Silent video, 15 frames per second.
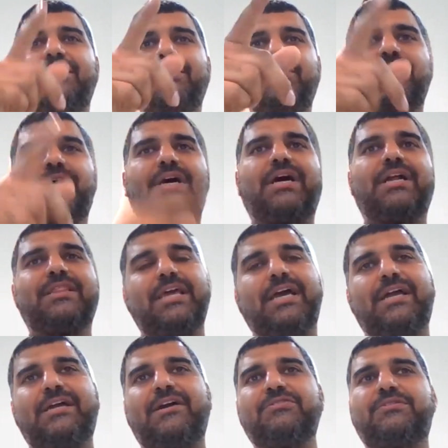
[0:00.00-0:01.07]
You are the
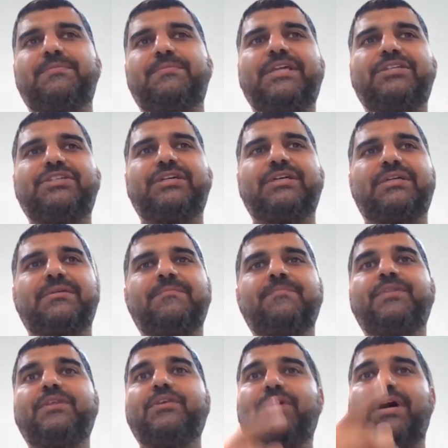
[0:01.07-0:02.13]
account manager.
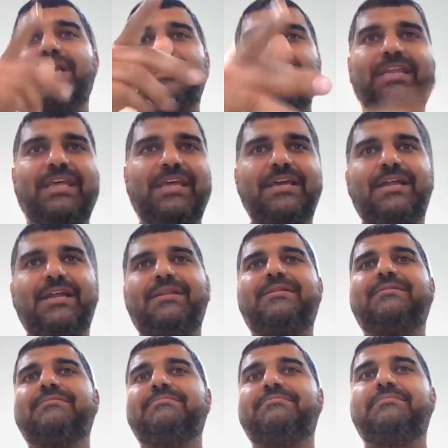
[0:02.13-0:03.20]
You are the legal
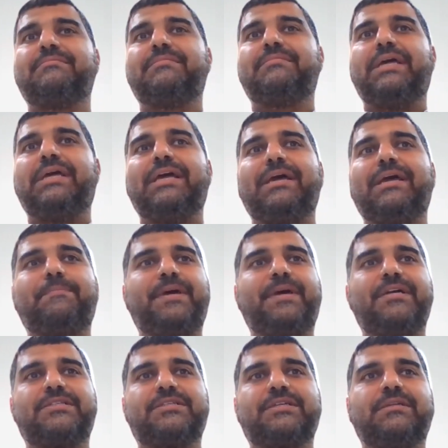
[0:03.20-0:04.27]

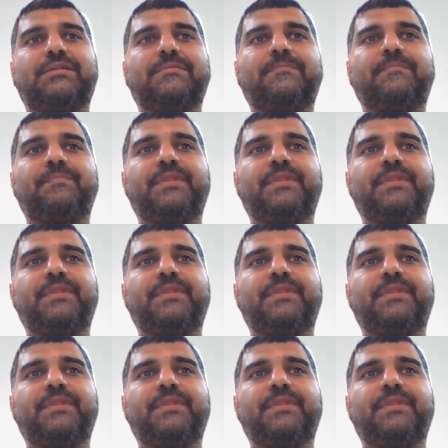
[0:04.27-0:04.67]
person.